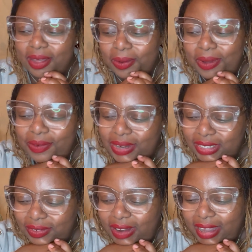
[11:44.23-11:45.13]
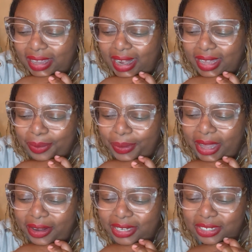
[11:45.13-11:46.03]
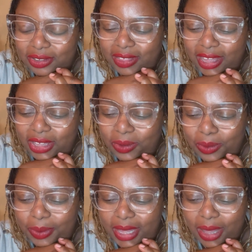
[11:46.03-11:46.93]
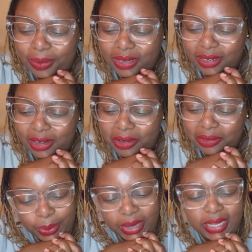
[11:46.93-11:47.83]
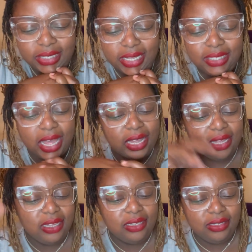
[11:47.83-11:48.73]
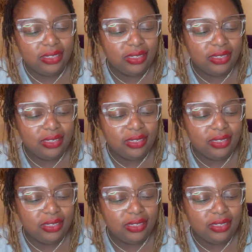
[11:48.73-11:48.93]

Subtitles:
what restaurant can I compare it to that you would be able to know? But it's like a